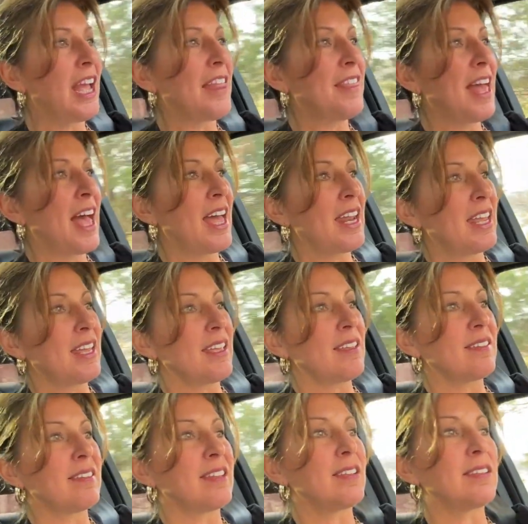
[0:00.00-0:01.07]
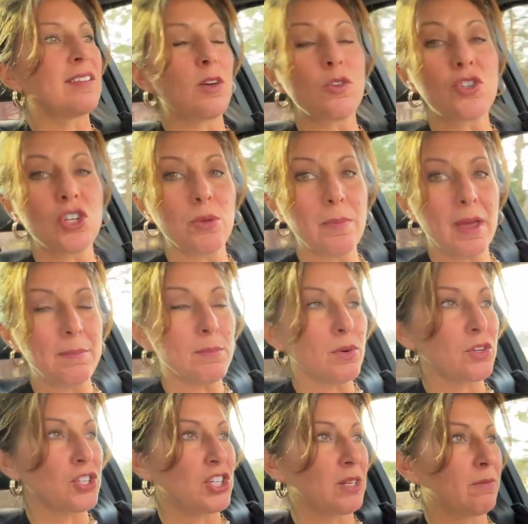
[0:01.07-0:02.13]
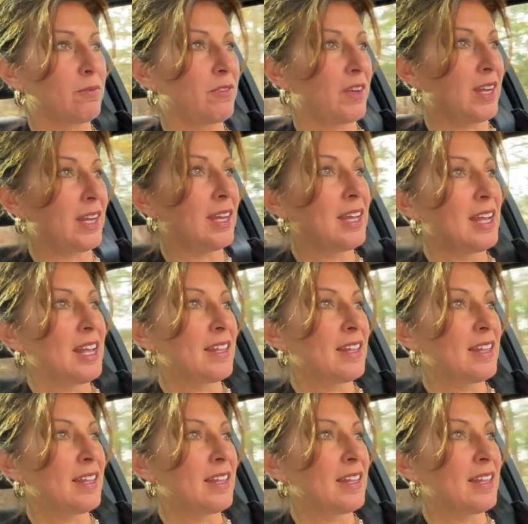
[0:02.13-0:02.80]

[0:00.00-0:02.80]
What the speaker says: and that is the social membership fee.